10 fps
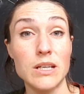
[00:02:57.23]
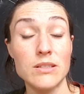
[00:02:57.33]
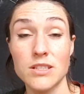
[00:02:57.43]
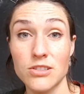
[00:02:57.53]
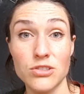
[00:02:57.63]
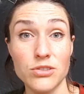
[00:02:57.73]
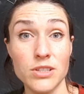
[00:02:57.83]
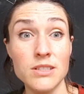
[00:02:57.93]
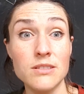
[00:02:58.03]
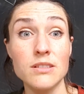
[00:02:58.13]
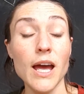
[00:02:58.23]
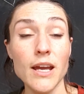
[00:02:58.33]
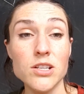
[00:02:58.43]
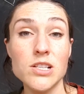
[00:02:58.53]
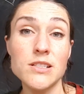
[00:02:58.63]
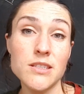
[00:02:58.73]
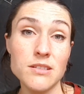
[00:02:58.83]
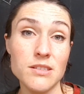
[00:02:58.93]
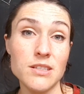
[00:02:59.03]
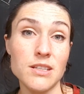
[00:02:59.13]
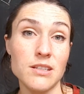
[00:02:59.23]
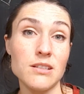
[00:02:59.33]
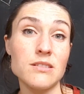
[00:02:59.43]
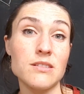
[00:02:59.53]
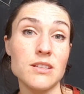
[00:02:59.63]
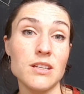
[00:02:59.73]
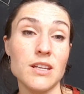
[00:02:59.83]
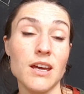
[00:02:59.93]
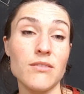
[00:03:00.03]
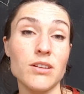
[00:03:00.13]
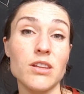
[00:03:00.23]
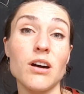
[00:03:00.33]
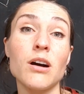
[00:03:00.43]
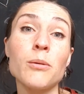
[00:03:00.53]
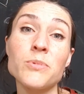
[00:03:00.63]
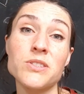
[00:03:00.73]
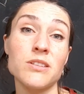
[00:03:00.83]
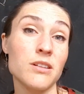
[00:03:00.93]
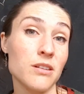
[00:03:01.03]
centuries actually succeeds in having the opposite